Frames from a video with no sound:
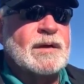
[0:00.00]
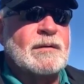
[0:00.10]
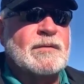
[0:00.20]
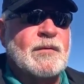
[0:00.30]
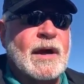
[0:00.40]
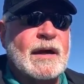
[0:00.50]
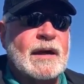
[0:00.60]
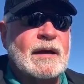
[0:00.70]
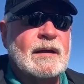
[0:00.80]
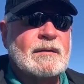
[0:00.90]
you
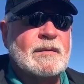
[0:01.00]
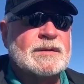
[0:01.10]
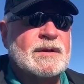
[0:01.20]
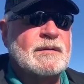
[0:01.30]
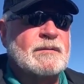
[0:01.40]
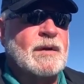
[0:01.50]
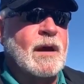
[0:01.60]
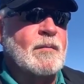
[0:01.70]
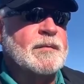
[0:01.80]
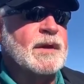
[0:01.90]
train, but you
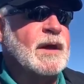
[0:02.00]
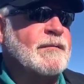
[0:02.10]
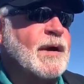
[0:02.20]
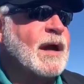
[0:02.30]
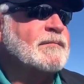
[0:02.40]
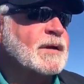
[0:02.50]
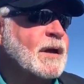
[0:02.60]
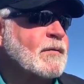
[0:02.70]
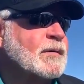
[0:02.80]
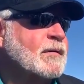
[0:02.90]
hope you never have to
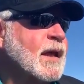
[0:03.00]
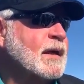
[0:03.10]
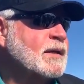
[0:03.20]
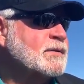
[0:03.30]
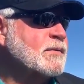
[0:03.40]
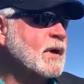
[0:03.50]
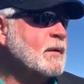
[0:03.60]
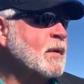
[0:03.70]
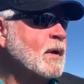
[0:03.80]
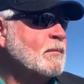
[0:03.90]
go to that
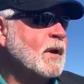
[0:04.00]
extreme.